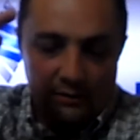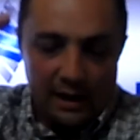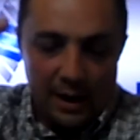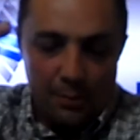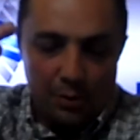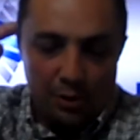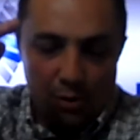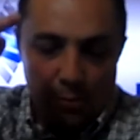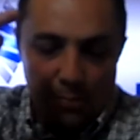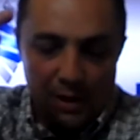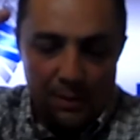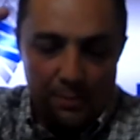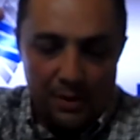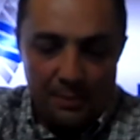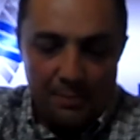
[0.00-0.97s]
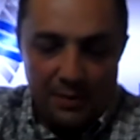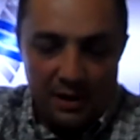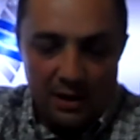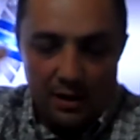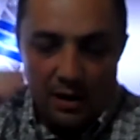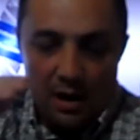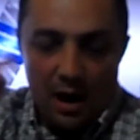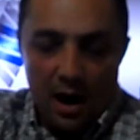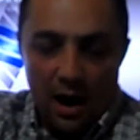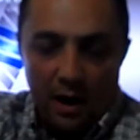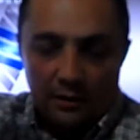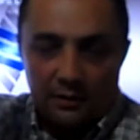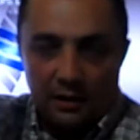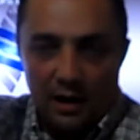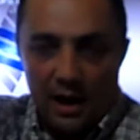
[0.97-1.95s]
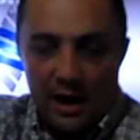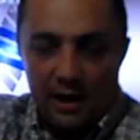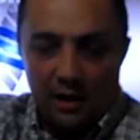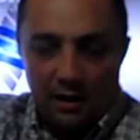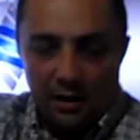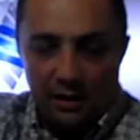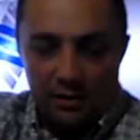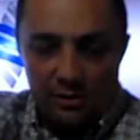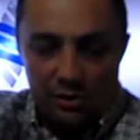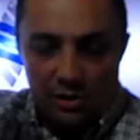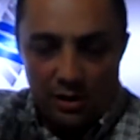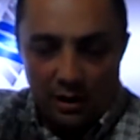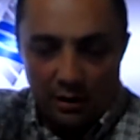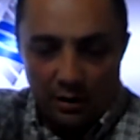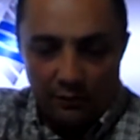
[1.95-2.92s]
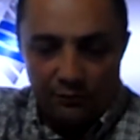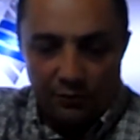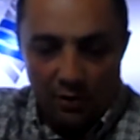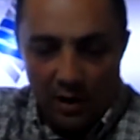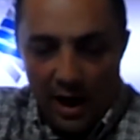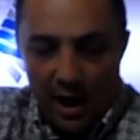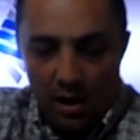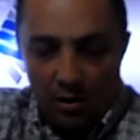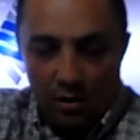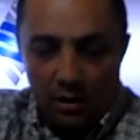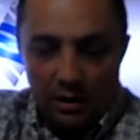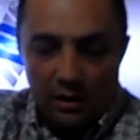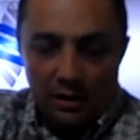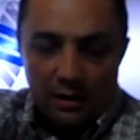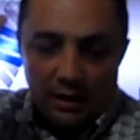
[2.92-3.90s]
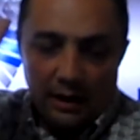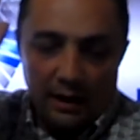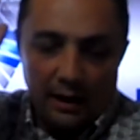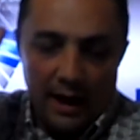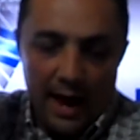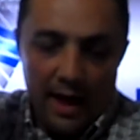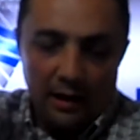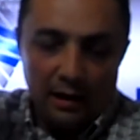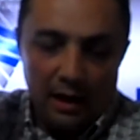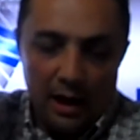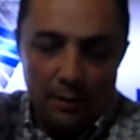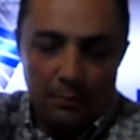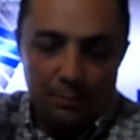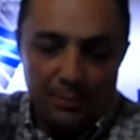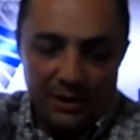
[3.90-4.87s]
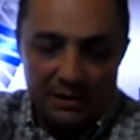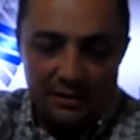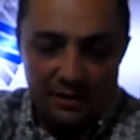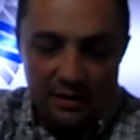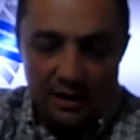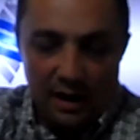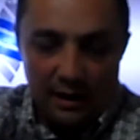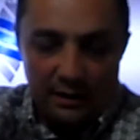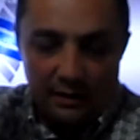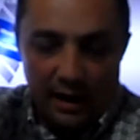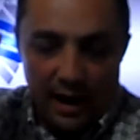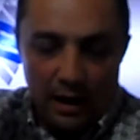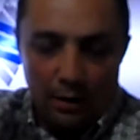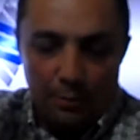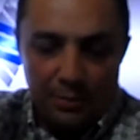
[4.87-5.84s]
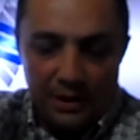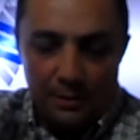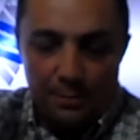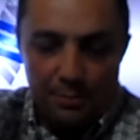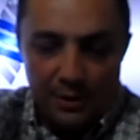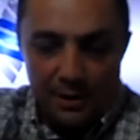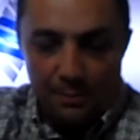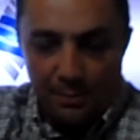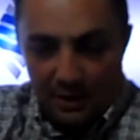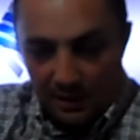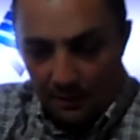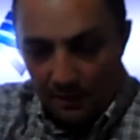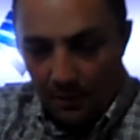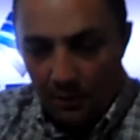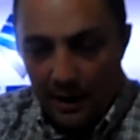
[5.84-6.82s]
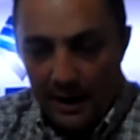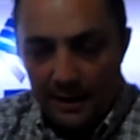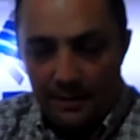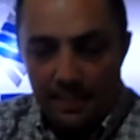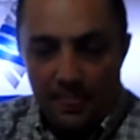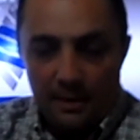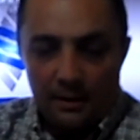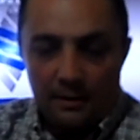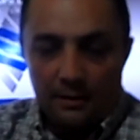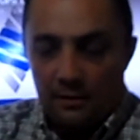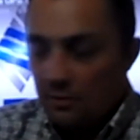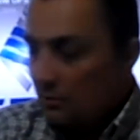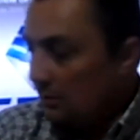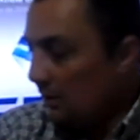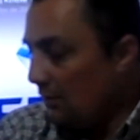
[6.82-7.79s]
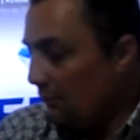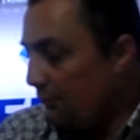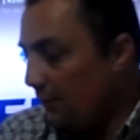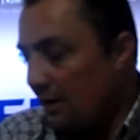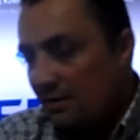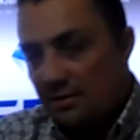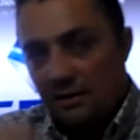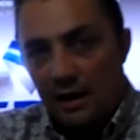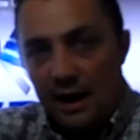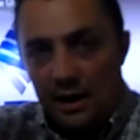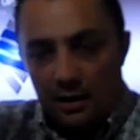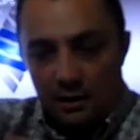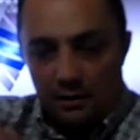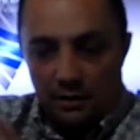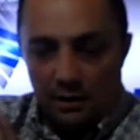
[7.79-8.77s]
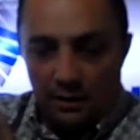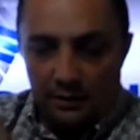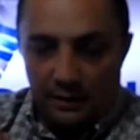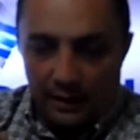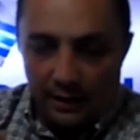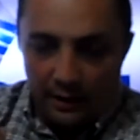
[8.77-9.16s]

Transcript: WBBP and the layer GL4L, LMPT and LBPP, right? So on the first layer